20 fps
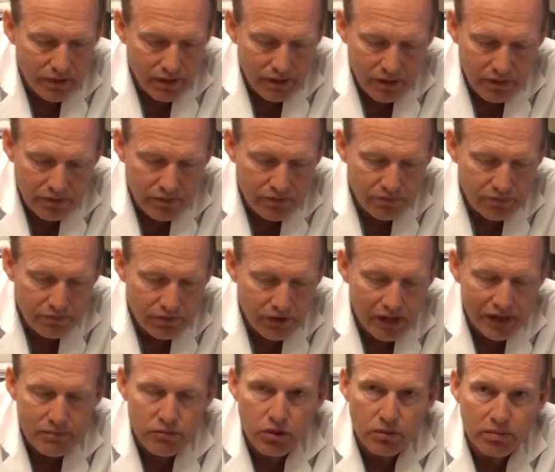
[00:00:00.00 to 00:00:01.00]
If
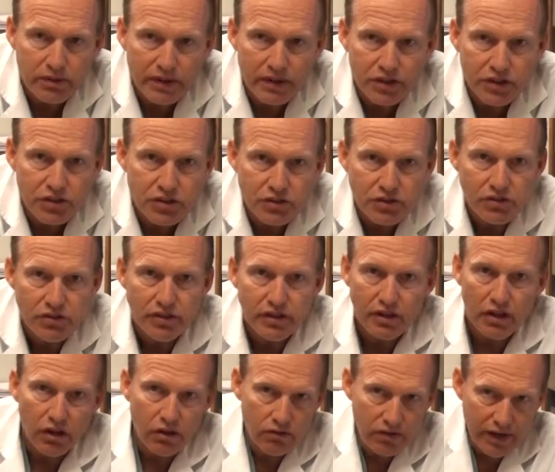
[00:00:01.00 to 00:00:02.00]
volleyball players use the
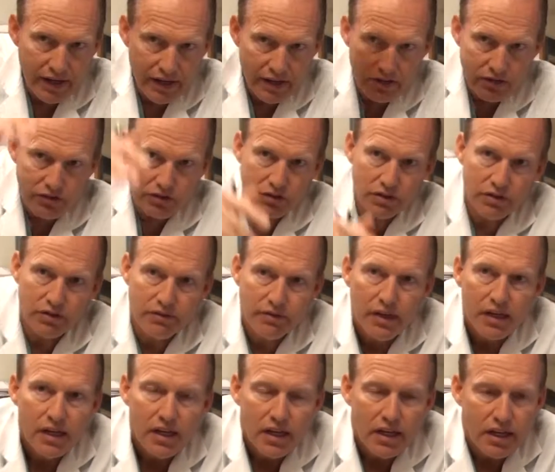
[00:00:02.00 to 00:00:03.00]
overhand serve,
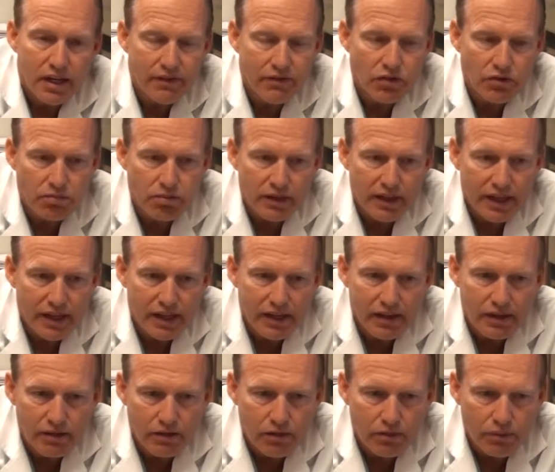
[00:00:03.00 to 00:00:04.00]
if you're
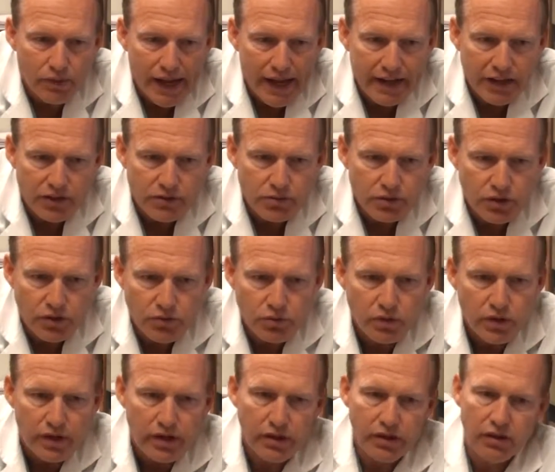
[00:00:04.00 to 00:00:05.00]
playing racket sports
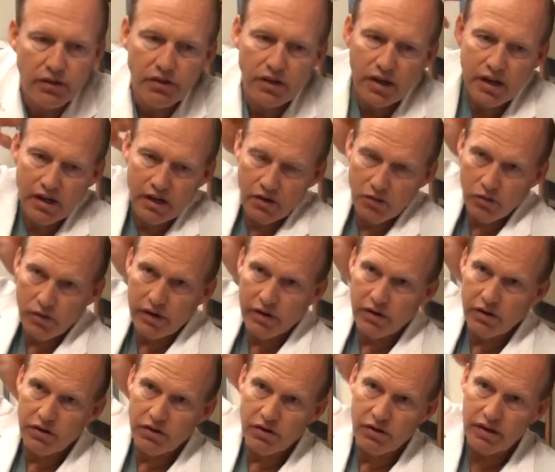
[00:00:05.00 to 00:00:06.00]
where
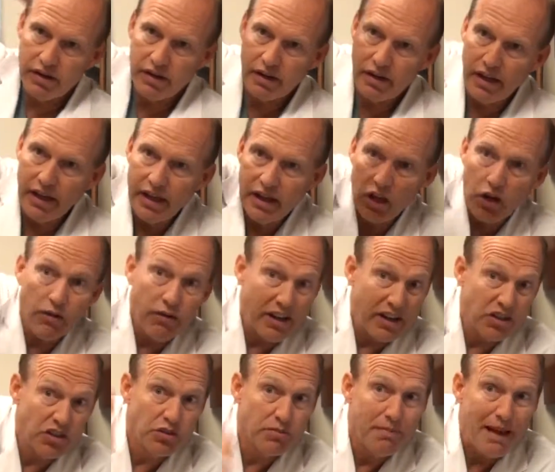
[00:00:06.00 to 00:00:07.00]
you're hitting
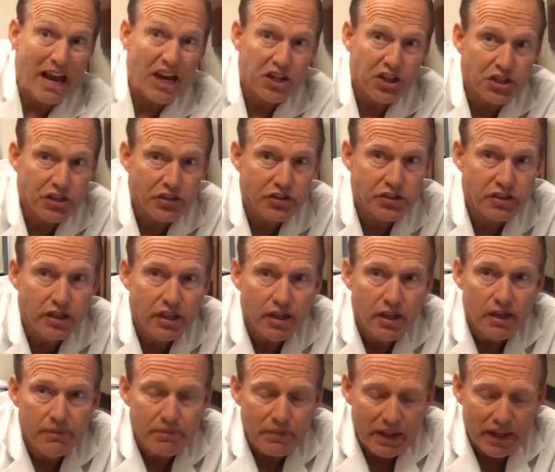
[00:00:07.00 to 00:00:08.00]
overhead smashes,
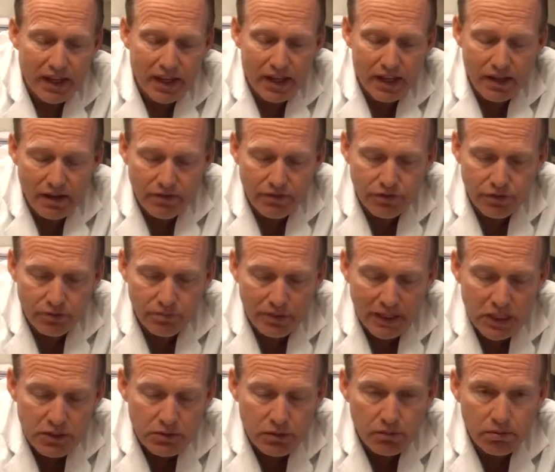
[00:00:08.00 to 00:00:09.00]
and for
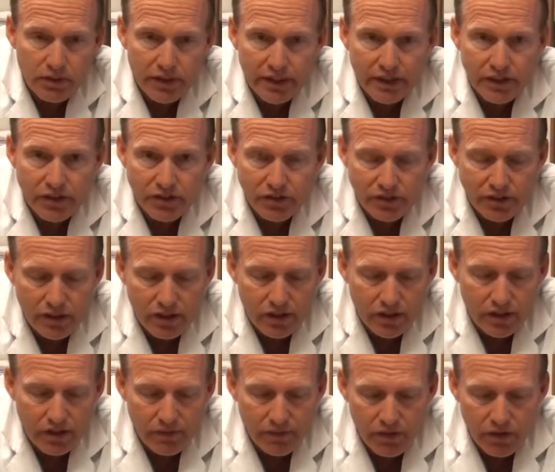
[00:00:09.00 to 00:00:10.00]
baseball players,
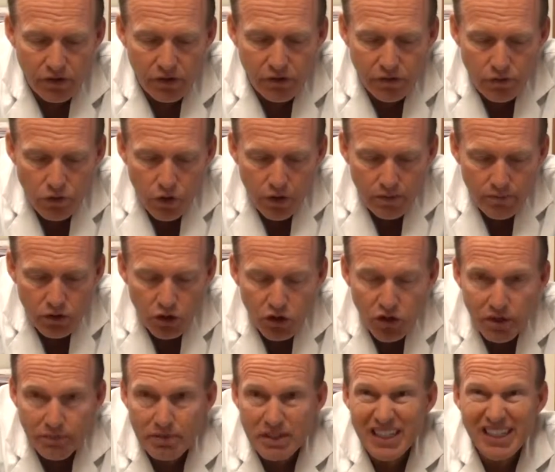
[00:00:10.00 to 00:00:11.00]
their throwing
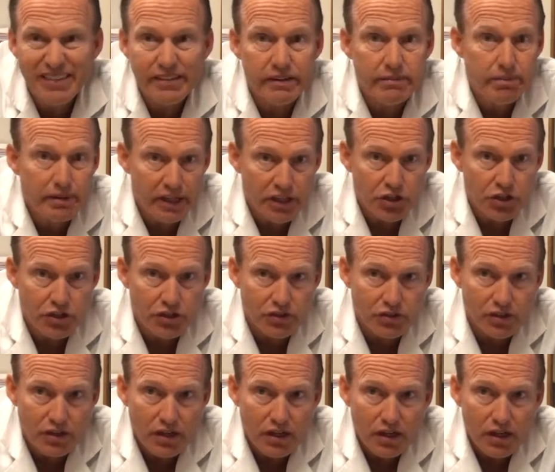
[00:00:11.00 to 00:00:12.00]
motion, particularly
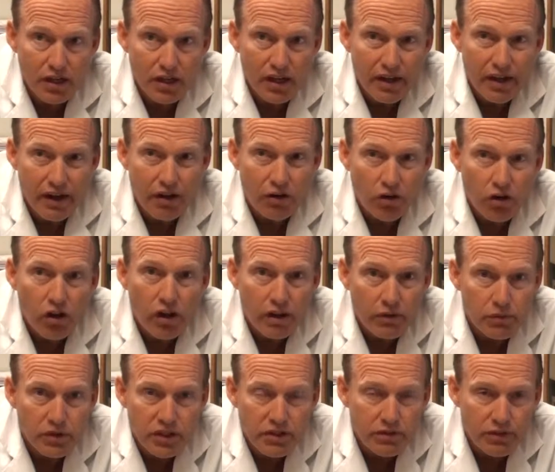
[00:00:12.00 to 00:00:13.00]
pitchers, are all
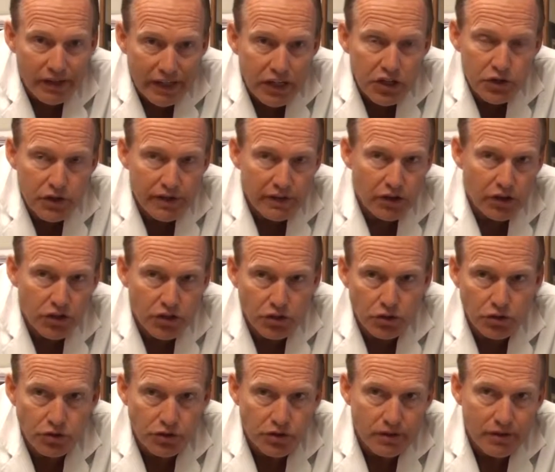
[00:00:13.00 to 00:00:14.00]
at risk for injuring their
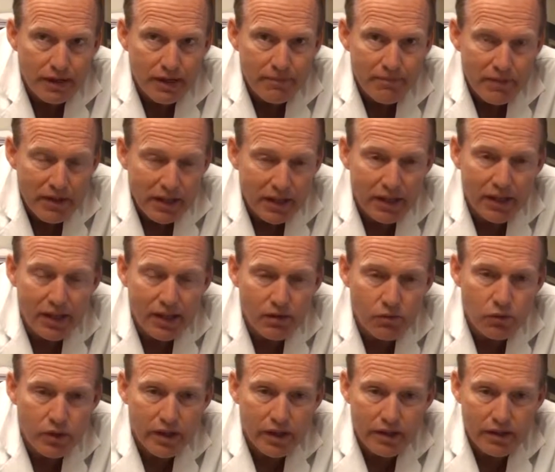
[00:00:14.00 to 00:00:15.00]
shoulder.
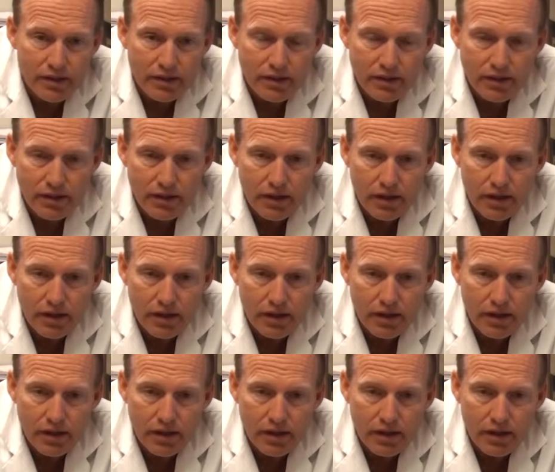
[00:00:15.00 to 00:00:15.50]
And when